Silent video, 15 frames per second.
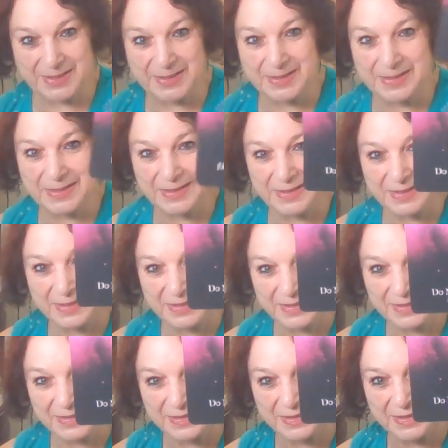
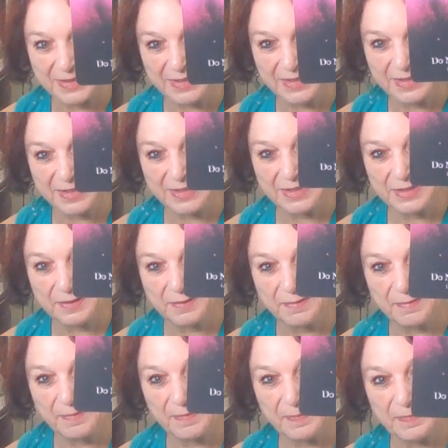
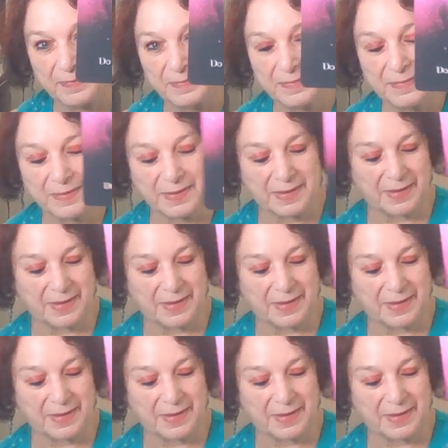Nobody speaks.